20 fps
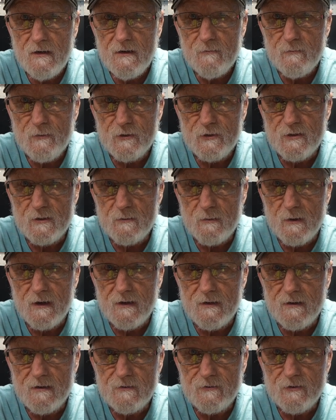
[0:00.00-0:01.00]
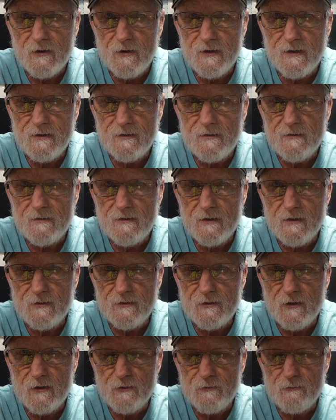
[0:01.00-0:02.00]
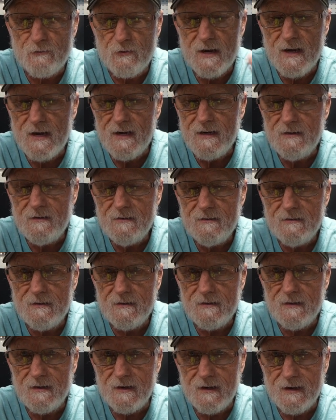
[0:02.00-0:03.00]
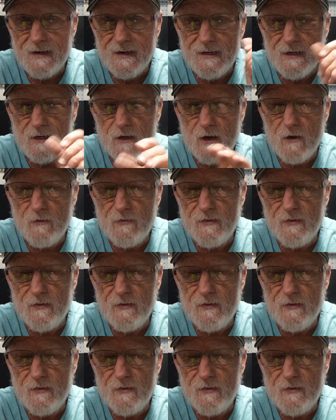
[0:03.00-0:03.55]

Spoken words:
push the button, turn it till it turns red, then let it go.